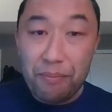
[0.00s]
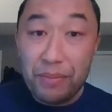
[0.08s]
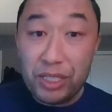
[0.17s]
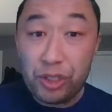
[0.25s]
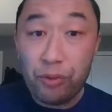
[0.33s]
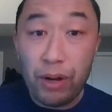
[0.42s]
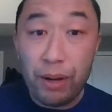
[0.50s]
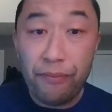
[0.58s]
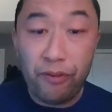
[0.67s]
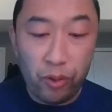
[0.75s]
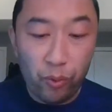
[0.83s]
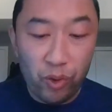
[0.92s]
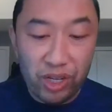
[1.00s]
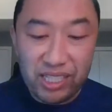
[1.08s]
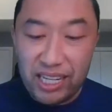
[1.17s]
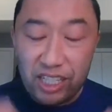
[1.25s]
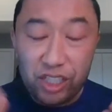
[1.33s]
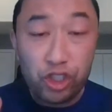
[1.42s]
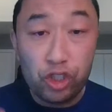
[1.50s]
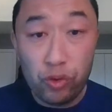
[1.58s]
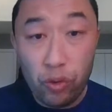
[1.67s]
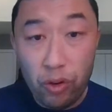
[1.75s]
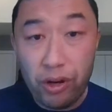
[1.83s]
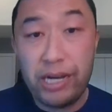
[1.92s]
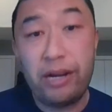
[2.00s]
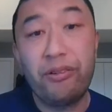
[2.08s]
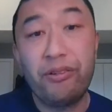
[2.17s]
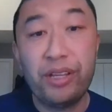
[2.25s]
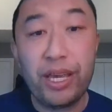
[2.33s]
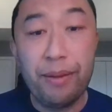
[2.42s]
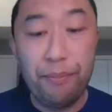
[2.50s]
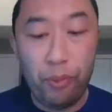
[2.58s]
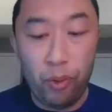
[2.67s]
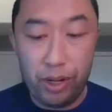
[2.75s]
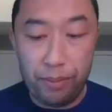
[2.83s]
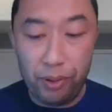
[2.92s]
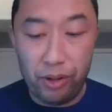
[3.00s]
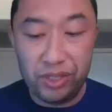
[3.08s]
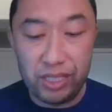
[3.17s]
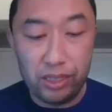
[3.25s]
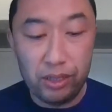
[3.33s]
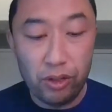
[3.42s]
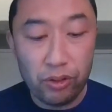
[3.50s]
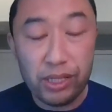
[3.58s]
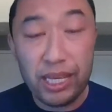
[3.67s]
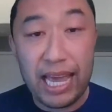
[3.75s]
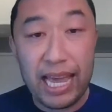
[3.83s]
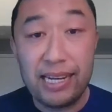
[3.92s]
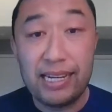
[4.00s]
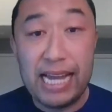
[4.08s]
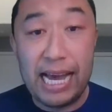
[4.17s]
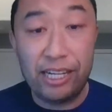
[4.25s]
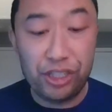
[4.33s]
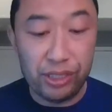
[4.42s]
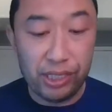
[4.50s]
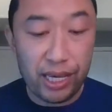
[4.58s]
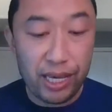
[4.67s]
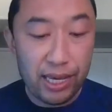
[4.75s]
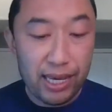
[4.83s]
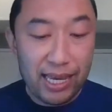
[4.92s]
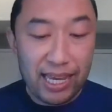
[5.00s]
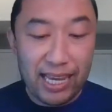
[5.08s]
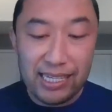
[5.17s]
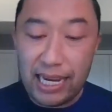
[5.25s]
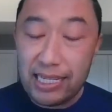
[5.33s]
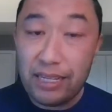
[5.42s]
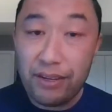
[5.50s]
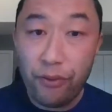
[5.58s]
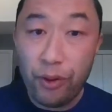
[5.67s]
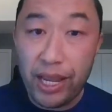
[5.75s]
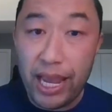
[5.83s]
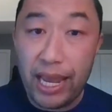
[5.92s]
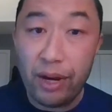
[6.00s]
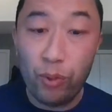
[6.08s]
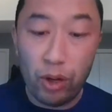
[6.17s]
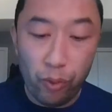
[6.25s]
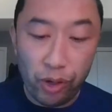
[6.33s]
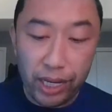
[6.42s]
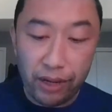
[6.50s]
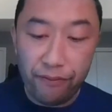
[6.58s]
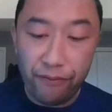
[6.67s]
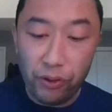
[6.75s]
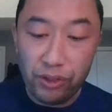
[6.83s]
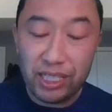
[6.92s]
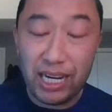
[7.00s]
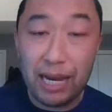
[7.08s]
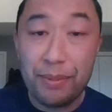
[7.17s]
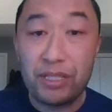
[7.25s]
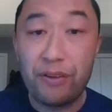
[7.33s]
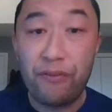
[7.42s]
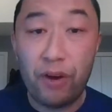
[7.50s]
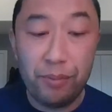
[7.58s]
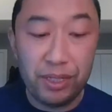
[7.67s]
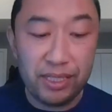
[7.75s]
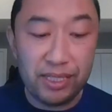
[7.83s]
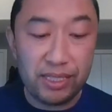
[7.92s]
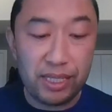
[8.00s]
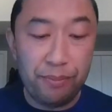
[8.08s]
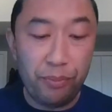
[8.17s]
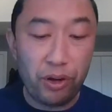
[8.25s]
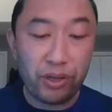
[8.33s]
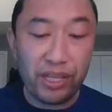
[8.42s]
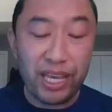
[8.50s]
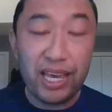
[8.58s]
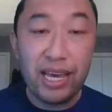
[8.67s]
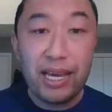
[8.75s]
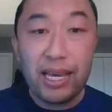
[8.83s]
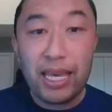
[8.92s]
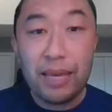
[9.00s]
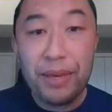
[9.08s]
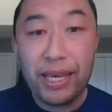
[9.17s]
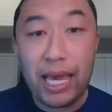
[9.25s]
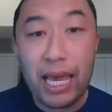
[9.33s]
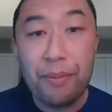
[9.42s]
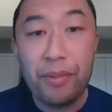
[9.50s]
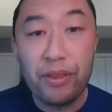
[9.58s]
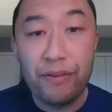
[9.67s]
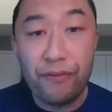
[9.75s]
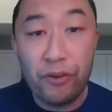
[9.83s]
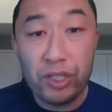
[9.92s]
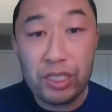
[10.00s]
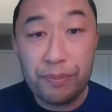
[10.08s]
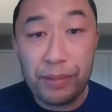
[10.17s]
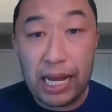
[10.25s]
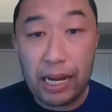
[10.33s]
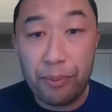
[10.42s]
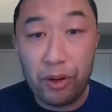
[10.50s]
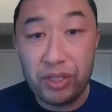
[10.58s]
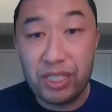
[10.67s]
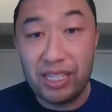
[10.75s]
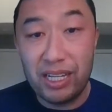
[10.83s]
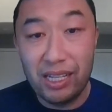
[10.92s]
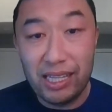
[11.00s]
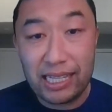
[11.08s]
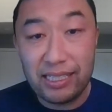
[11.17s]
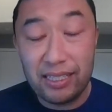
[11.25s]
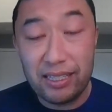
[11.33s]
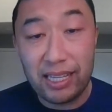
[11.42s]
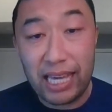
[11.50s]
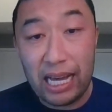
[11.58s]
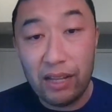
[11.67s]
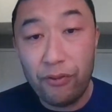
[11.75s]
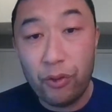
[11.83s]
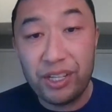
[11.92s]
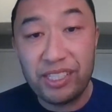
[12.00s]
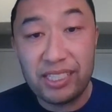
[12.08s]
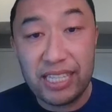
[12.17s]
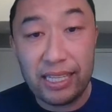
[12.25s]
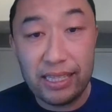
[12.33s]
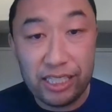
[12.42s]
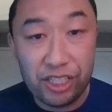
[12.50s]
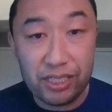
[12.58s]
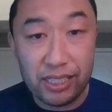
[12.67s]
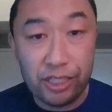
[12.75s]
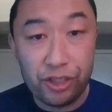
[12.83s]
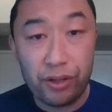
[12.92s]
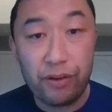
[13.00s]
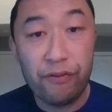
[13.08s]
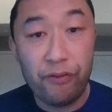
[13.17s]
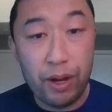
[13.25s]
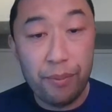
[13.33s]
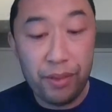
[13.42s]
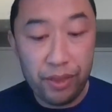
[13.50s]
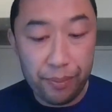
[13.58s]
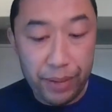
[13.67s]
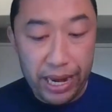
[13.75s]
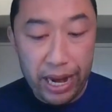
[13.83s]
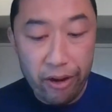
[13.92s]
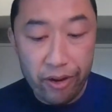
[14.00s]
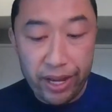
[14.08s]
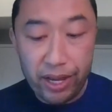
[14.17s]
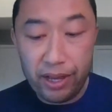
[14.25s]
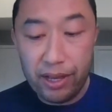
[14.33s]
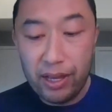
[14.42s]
Mr. Rumford was an extraordinarily important person locally and nationally. In 1948, while working full time as a pharmacist in Berkeley, he became the first black person elected to the California state legislature from the Bay Area.